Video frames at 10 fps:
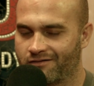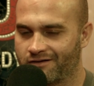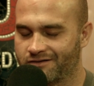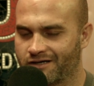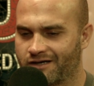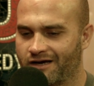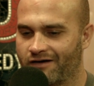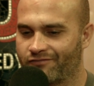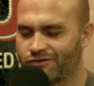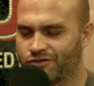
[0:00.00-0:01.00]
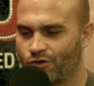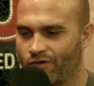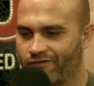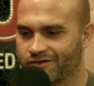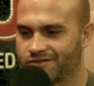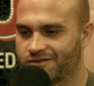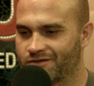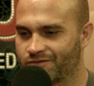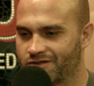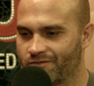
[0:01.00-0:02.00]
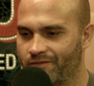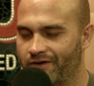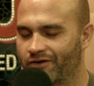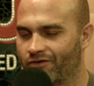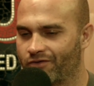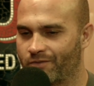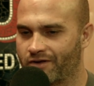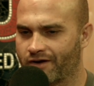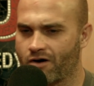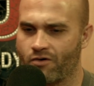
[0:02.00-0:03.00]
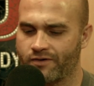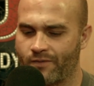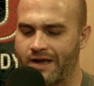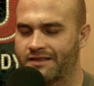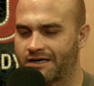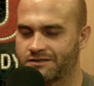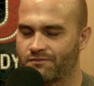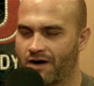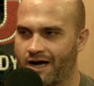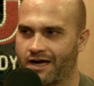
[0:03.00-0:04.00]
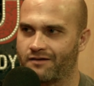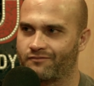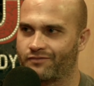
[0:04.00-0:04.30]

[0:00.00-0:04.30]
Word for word: It's like, yeah, if there's two of us and someone's in the middle, they'll be like, oh, wait, that's mine.